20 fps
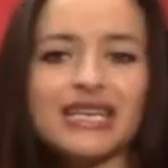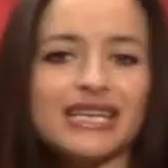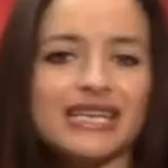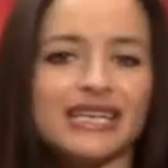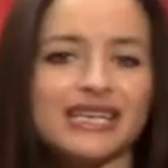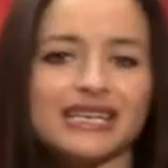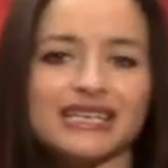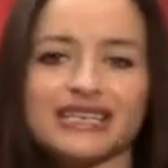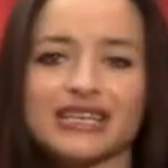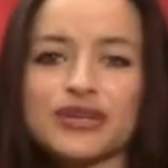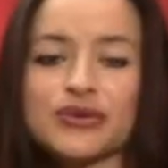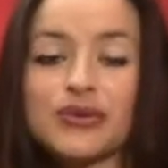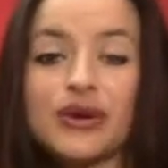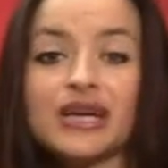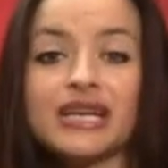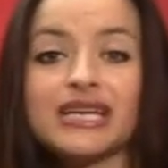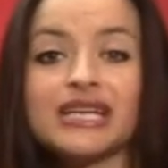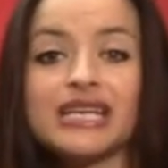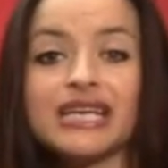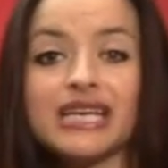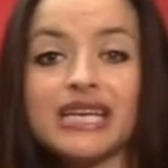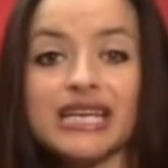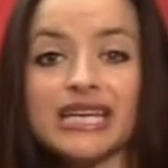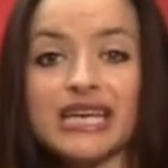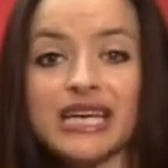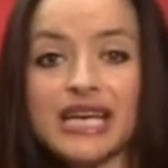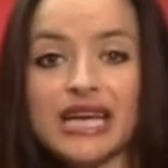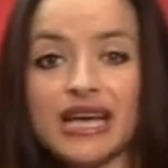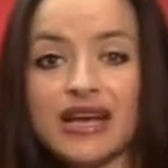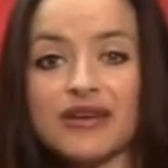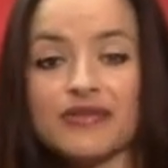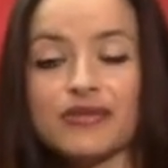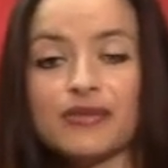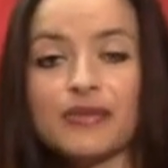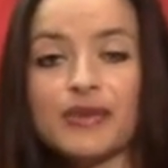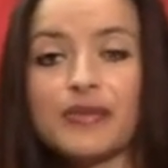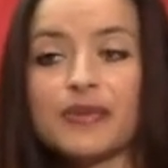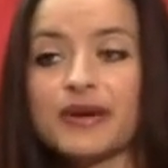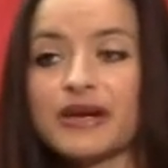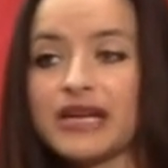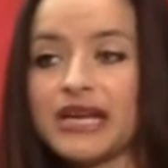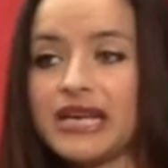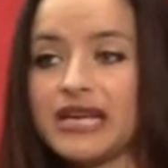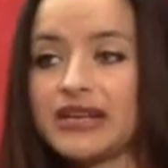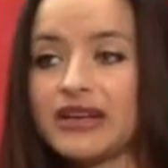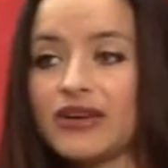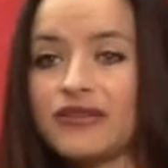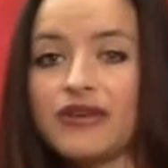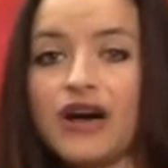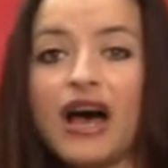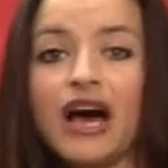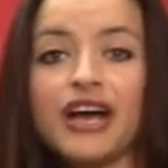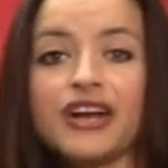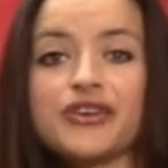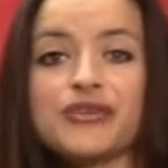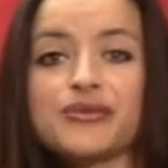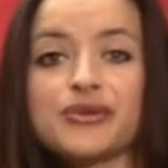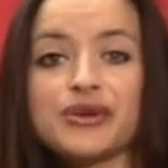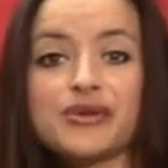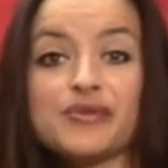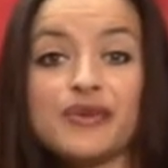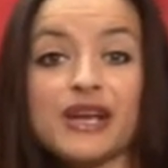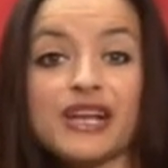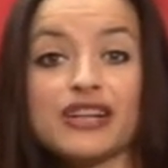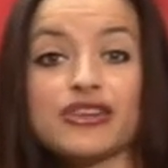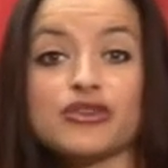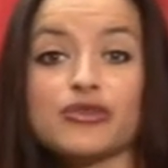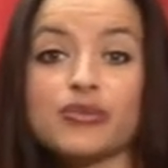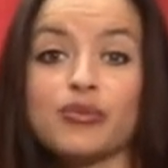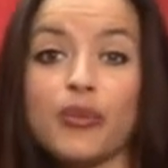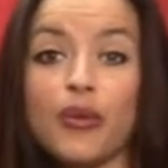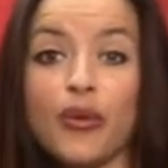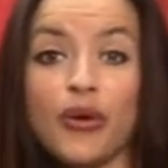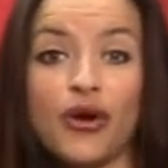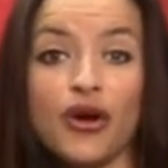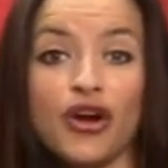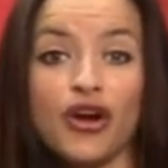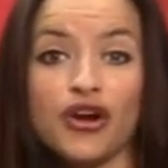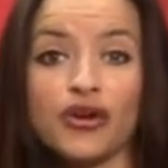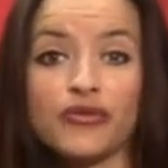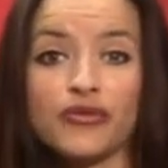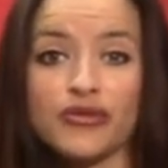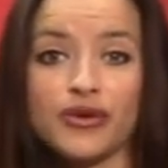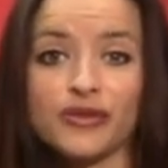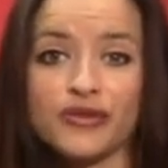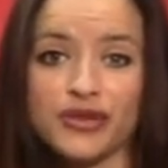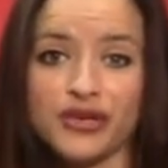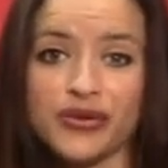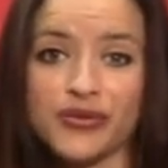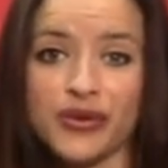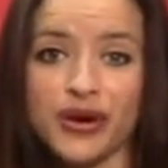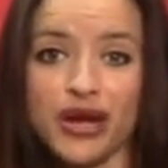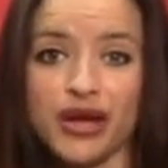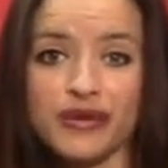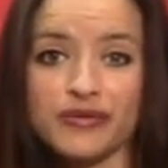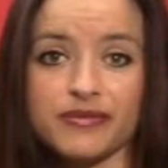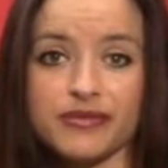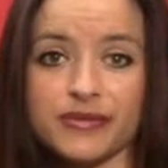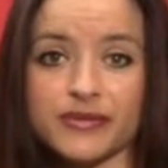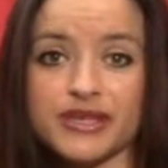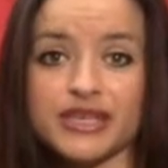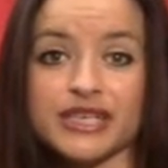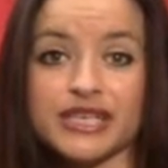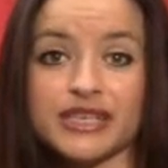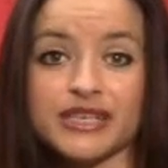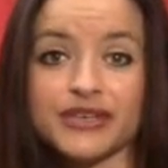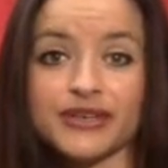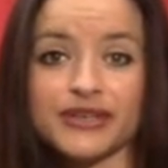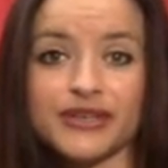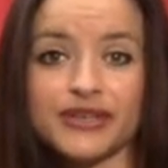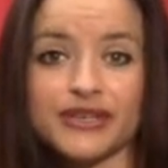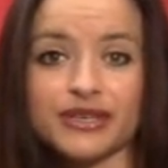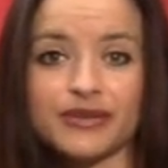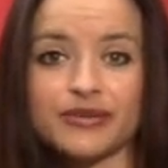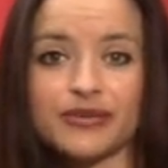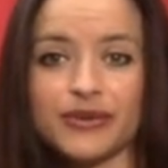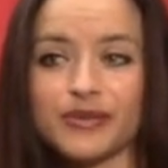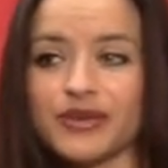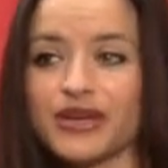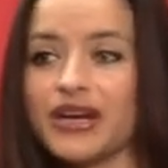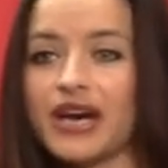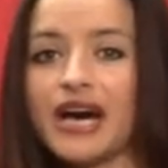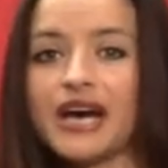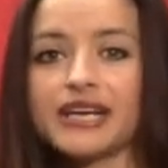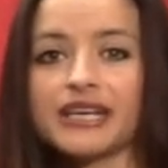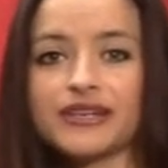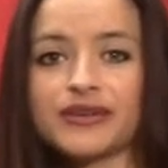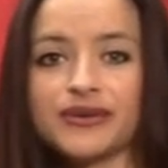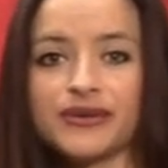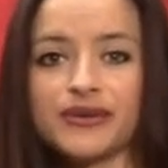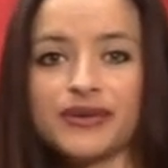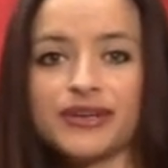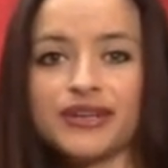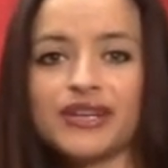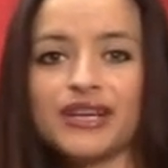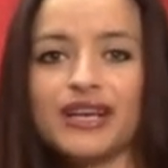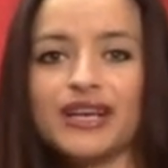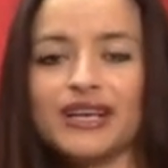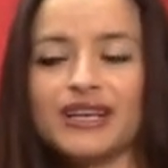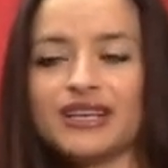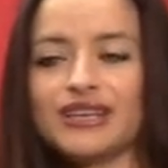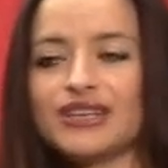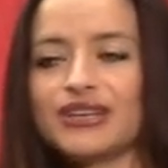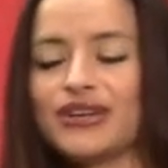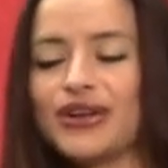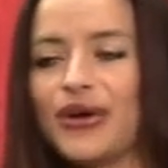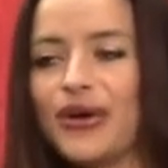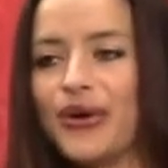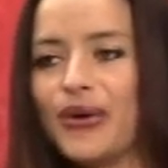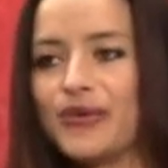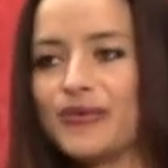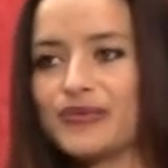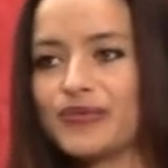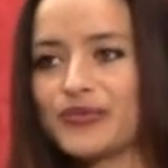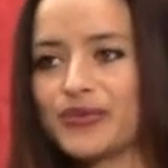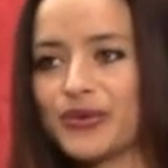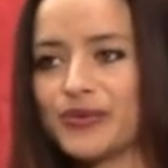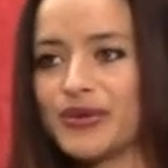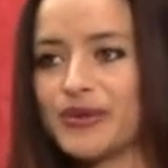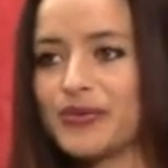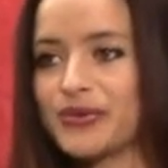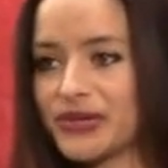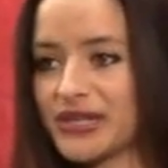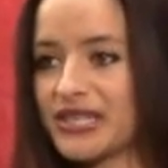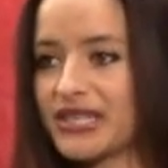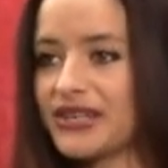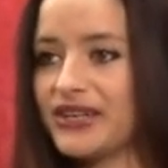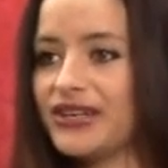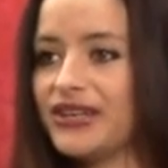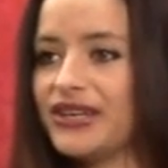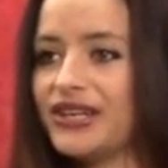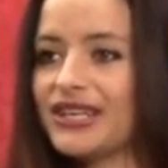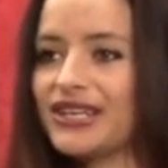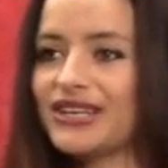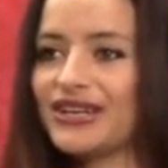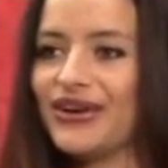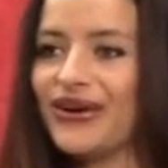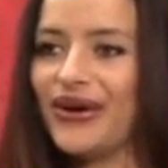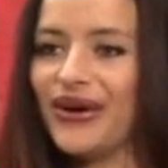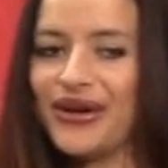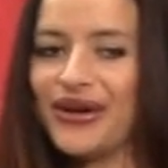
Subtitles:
their sexuality, from a place of honor, respect, and support from the tribe, from the sisterhood, from the goddesshood, so from the priesthood. So